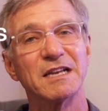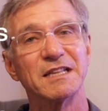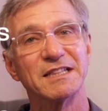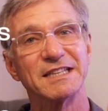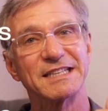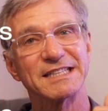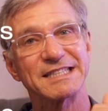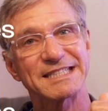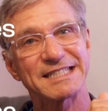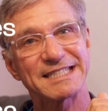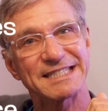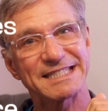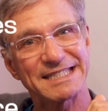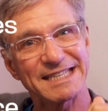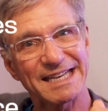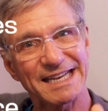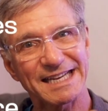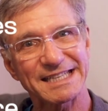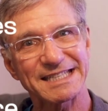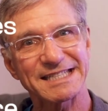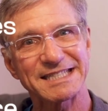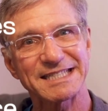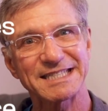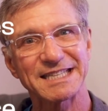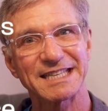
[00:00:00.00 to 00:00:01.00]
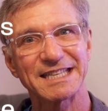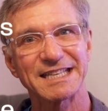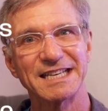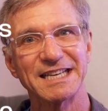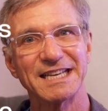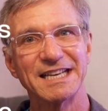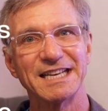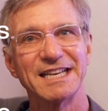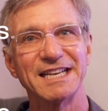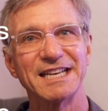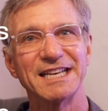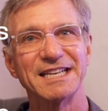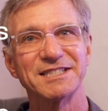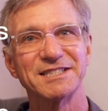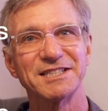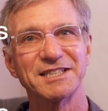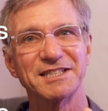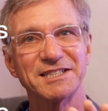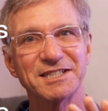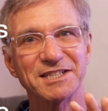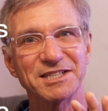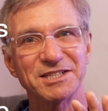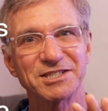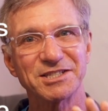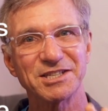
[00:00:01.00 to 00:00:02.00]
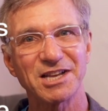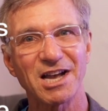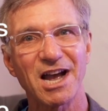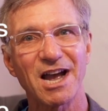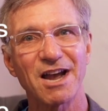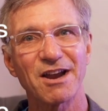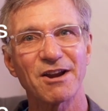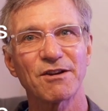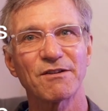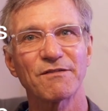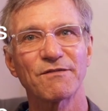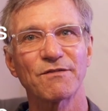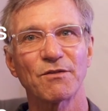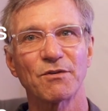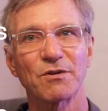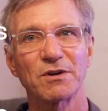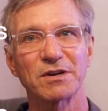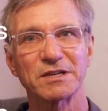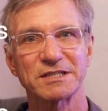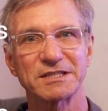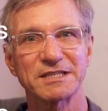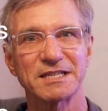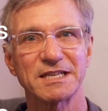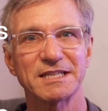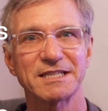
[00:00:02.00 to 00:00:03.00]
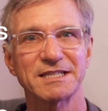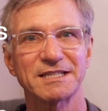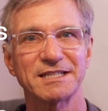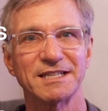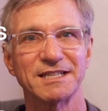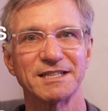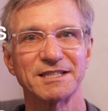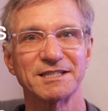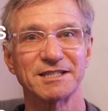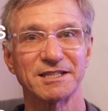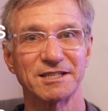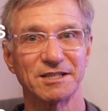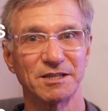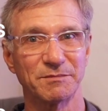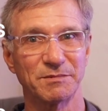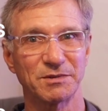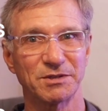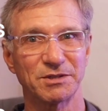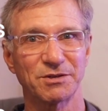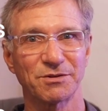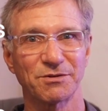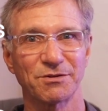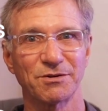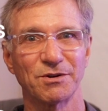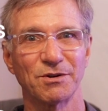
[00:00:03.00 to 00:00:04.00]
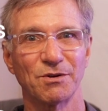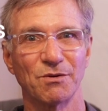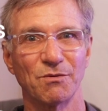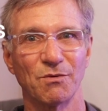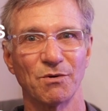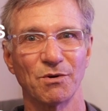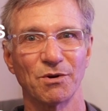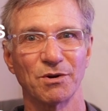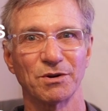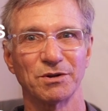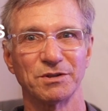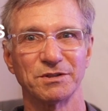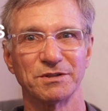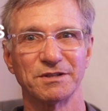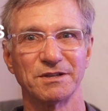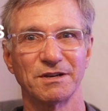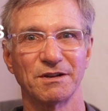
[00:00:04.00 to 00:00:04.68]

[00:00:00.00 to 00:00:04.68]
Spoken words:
The sixth is a desire for existence in the material world.